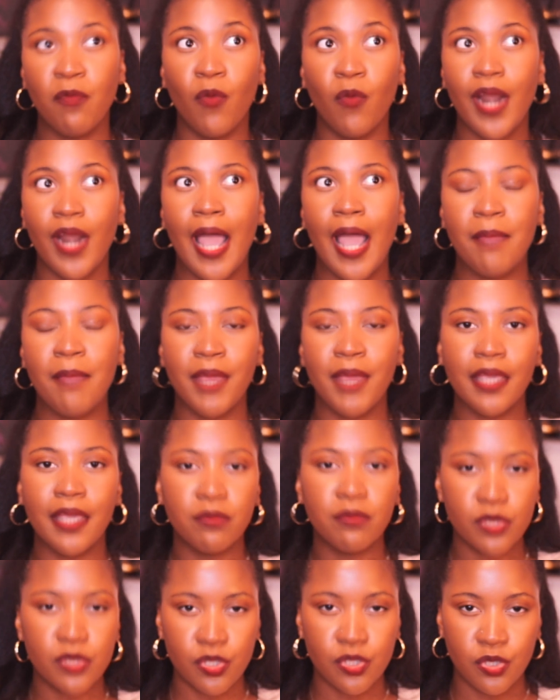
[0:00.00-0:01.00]
what I'm
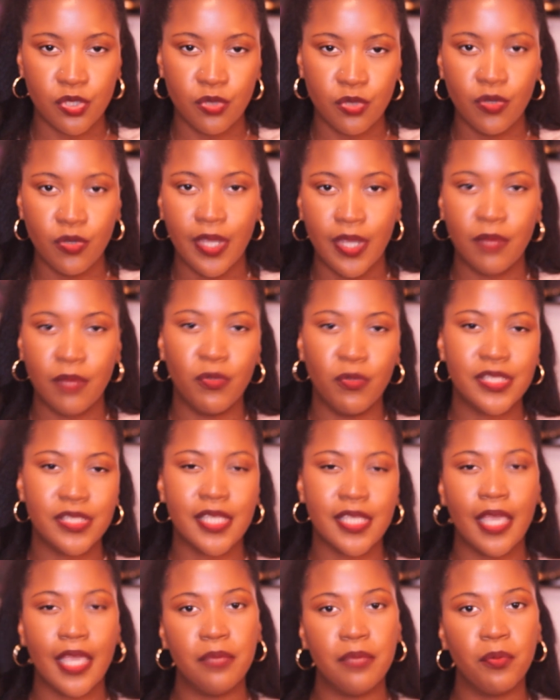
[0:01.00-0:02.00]
able to do and
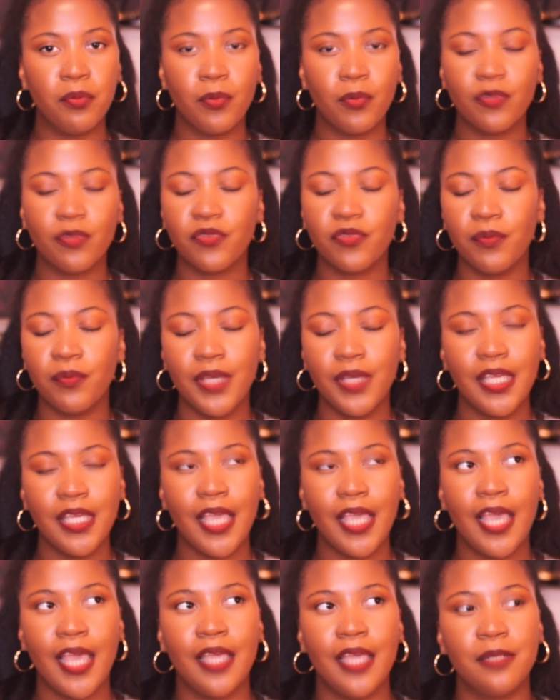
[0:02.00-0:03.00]
what's capable for
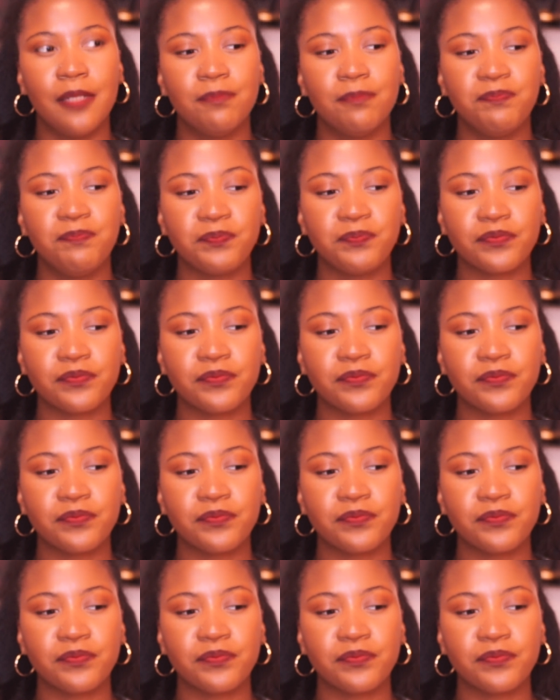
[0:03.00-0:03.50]
me. And